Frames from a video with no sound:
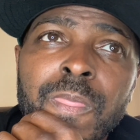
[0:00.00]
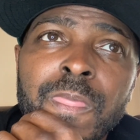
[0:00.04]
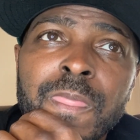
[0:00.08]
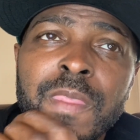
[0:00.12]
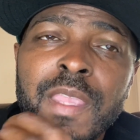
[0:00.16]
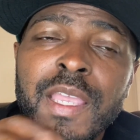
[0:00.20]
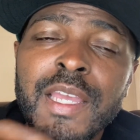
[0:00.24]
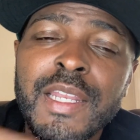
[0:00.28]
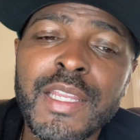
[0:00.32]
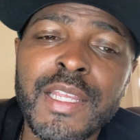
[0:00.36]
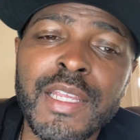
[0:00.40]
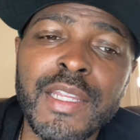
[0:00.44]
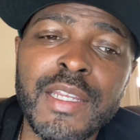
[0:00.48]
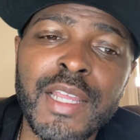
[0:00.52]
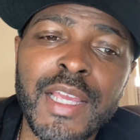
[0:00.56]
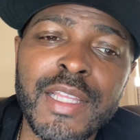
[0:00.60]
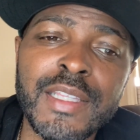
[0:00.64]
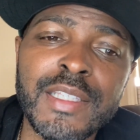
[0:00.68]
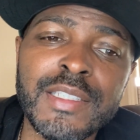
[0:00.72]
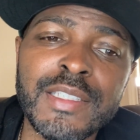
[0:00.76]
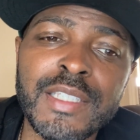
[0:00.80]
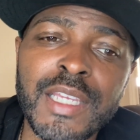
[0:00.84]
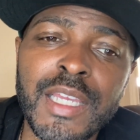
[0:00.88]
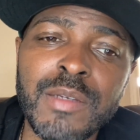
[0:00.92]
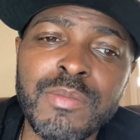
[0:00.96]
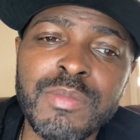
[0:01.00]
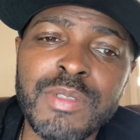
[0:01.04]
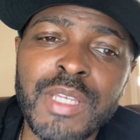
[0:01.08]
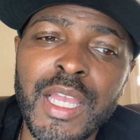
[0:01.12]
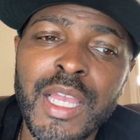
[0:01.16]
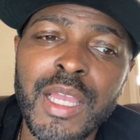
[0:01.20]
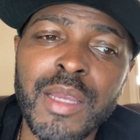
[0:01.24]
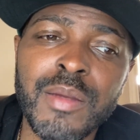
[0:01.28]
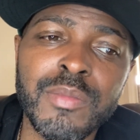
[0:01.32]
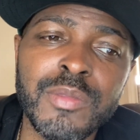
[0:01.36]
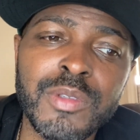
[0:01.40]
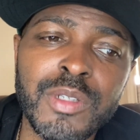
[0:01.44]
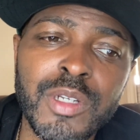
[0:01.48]
then at the same
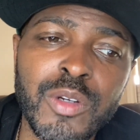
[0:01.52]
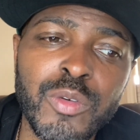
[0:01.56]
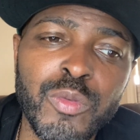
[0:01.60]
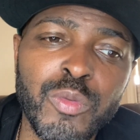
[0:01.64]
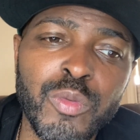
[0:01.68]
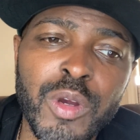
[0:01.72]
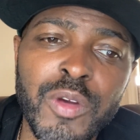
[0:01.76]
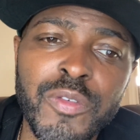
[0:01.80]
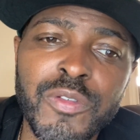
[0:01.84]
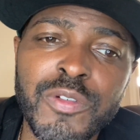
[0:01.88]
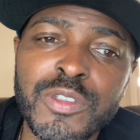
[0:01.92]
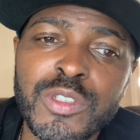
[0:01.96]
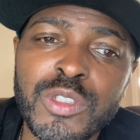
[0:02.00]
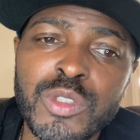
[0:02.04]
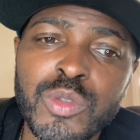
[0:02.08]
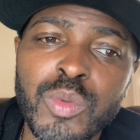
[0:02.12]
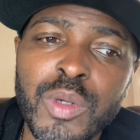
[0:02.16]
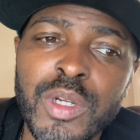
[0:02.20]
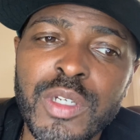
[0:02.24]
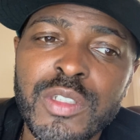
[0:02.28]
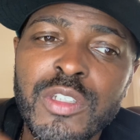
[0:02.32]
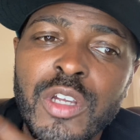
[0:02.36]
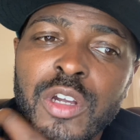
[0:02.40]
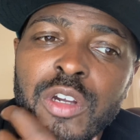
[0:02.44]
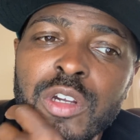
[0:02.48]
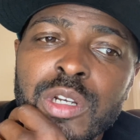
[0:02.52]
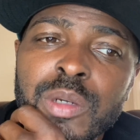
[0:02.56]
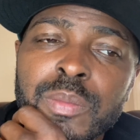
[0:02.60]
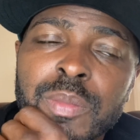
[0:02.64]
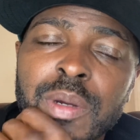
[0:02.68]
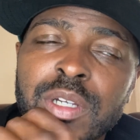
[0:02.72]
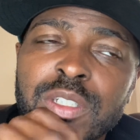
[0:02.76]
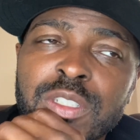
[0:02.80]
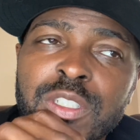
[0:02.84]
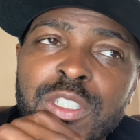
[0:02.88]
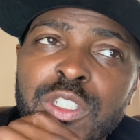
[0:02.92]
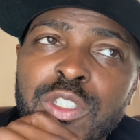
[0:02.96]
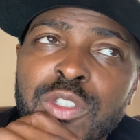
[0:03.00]
time, you know, references what I was talking
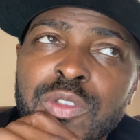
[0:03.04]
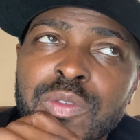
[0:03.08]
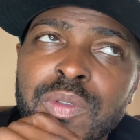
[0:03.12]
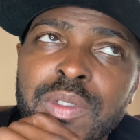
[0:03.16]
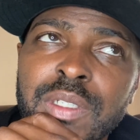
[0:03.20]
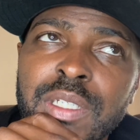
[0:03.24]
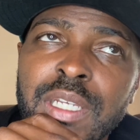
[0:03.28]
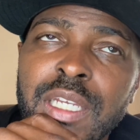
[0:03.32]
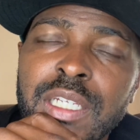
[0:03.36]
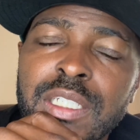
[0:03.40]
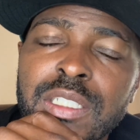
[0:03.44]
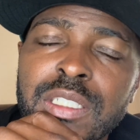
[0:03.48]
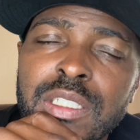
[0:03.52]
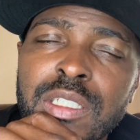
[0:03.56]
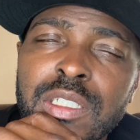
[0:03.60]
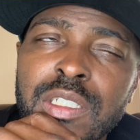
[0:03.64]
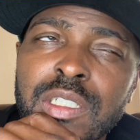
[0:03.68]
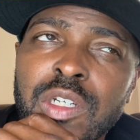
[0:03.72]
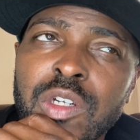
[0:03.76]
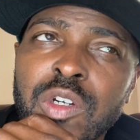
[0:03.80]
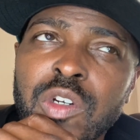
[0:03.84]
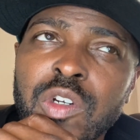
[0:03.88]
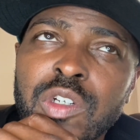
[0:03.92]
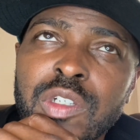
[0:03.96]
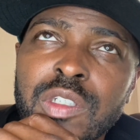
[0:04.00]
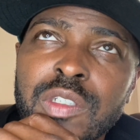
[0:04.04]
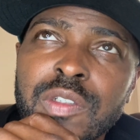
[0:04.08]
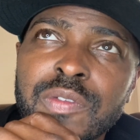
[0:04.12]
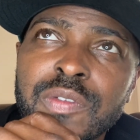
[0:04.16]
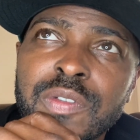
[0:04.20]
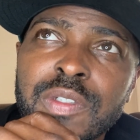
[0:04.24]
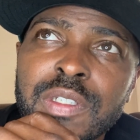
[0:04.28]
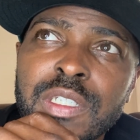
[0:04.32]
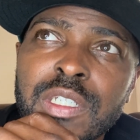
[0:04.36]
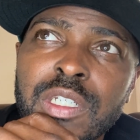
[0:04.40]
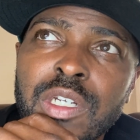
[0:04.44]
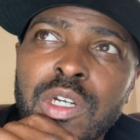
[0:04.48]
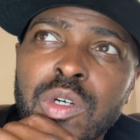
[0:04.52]
about gentrification in the earlier
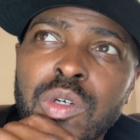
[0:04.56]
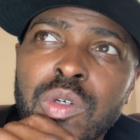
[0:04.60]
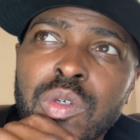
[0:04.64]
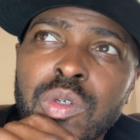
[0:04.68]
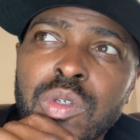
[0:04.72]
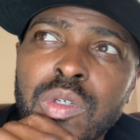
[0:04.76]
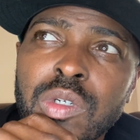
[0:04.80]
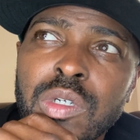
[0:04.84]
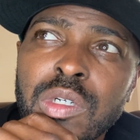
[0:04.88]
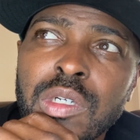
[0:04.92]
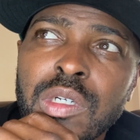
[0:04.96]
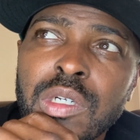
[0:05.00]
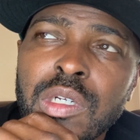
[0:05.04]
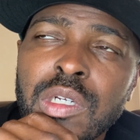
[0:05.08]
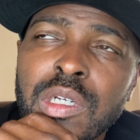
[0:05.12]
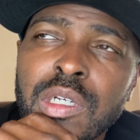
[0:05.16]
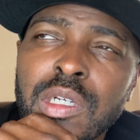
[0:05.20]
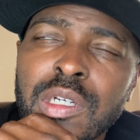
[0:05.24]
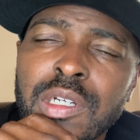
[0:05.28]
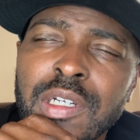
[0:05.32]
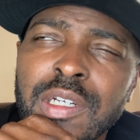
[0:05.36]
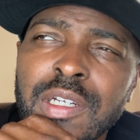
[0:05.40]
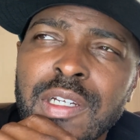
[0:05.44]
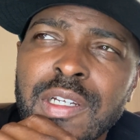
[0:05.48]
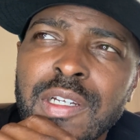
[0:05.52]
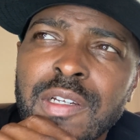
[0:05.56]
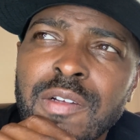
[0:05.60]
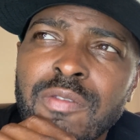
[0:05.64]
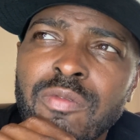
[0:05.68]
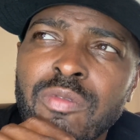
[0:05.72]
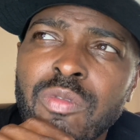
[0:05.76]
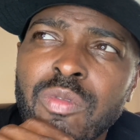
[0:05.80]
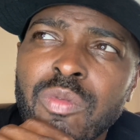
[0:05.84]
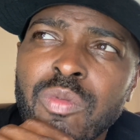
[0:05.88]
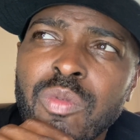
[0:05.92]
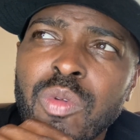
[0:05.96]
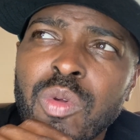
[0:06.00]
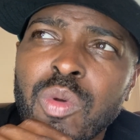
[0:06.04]
video.
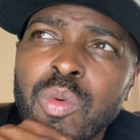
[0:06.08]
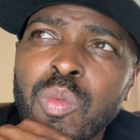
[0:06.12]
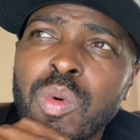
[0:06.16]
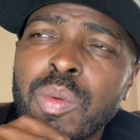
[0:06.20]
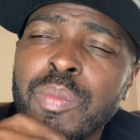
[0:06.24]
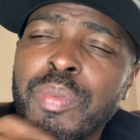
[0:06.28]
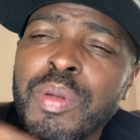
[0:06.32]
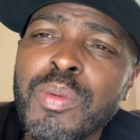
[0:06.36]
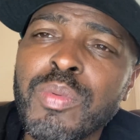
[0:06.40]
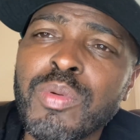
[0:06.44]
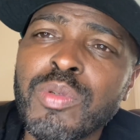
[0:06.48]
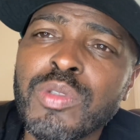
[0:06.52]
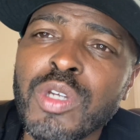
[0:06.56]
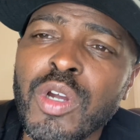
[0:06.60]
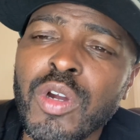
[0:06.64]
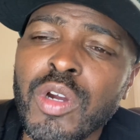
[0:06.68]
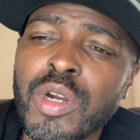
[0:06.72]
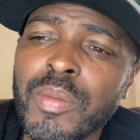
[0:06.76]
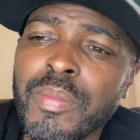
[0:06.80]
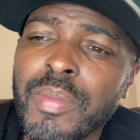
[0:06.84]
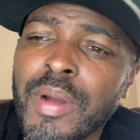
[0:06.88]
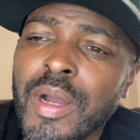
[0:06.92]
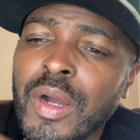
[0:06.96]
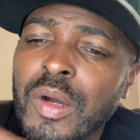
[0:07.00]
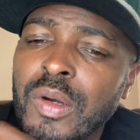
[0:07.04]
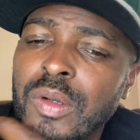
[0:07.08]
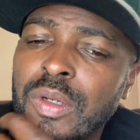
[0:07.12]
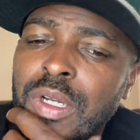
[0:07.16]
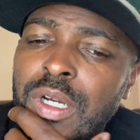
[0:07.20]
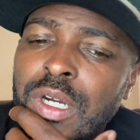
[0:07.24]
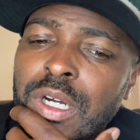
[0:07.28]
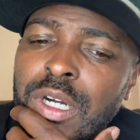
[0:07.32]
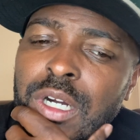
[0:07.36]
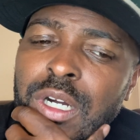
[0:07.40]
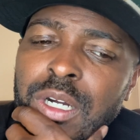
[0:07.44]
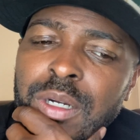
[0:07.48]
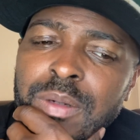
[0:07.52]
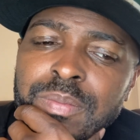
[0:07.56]
When people talk about
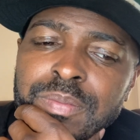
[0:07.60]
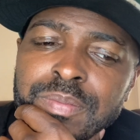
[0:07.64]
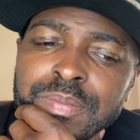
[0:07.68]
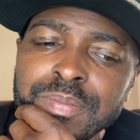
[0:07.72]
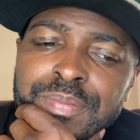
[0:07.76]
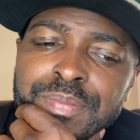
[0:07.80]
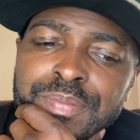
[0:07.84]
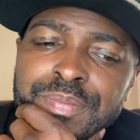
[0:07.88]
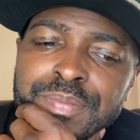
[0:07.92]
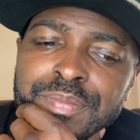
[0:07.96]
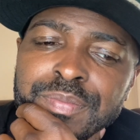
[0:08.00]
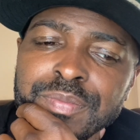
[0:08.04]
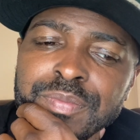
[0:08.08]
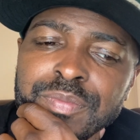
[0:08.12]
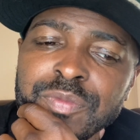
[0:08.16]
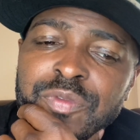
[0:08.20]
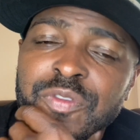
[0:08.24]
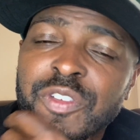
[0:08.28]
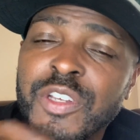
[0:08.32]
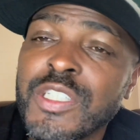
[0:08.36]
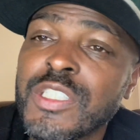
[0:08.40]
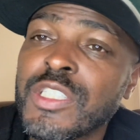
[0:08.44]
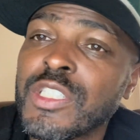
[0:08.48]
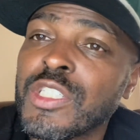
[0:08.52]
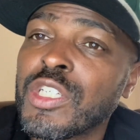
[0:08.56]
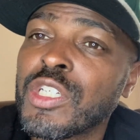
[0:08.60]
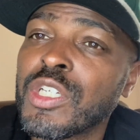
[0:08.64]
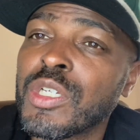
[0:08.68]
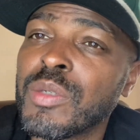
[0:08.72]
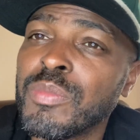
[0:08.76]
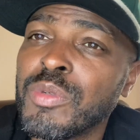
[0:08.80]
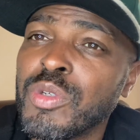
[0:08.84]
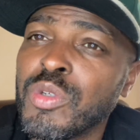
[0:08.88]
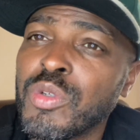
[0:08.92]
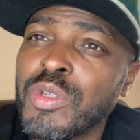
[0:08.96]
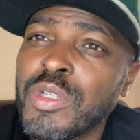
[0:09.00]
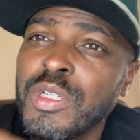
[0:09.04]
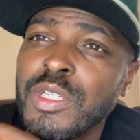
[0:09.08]
fixing the
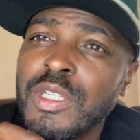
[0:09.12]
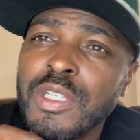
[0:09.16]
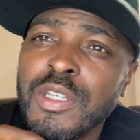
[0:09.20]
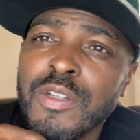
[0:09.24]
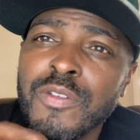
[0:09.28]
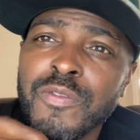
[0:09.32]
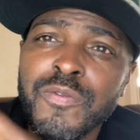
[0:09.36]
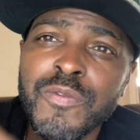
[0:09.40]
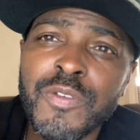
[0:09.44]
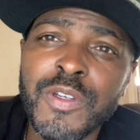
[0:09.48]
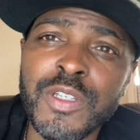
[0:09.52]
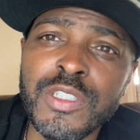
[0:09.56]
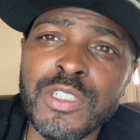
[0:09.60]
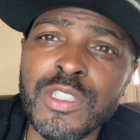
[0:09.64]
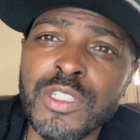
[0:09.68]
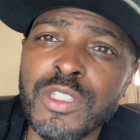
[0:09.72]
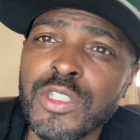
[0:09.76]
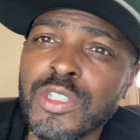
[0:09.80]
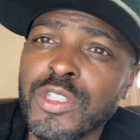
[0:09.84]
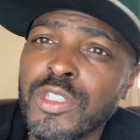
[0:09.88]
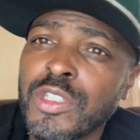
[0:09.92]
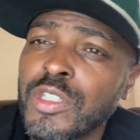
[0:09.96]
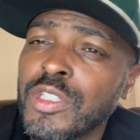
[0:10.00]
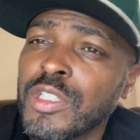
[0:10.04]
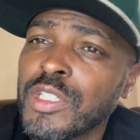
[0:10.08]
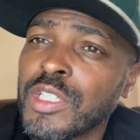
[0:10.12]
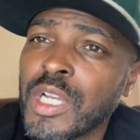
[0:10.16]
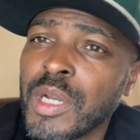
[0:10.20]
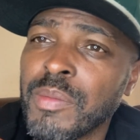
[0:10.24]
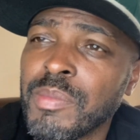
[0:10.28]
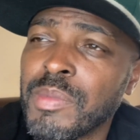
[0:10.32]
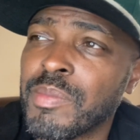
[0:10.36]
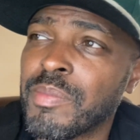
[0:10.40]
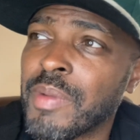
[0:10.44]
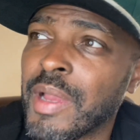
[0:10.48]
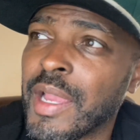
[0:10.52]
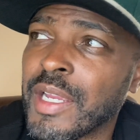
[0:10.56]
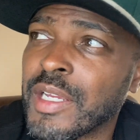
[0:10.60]
community and fixing the hood and
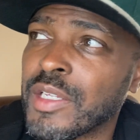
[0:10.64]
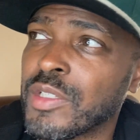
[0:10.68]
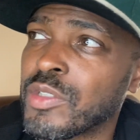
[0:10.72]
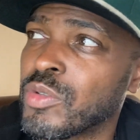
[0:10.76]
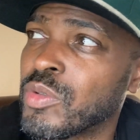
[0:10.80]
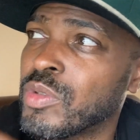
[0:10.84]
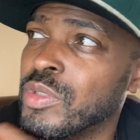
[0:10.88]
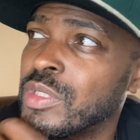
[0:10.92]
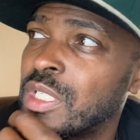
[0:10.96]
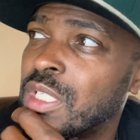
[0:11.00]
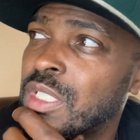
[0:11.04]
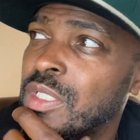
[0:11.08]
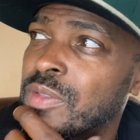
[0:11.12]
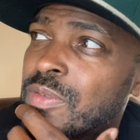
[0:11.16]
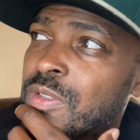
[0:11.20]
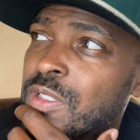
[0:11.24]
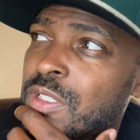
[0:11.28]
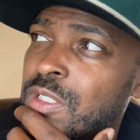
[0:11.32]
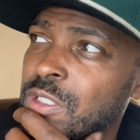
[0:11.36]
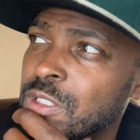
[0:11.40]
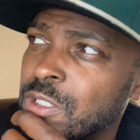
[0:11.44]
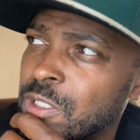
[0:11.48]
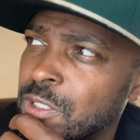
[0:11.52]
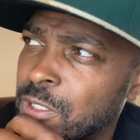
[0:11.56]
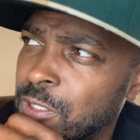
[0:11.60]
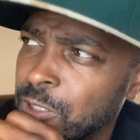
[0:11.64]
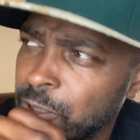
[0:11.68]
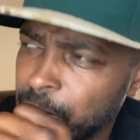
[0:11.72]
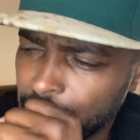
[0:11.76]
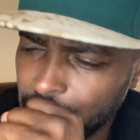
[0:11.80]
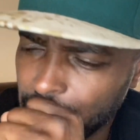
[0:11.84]
coming back doing things for the hood,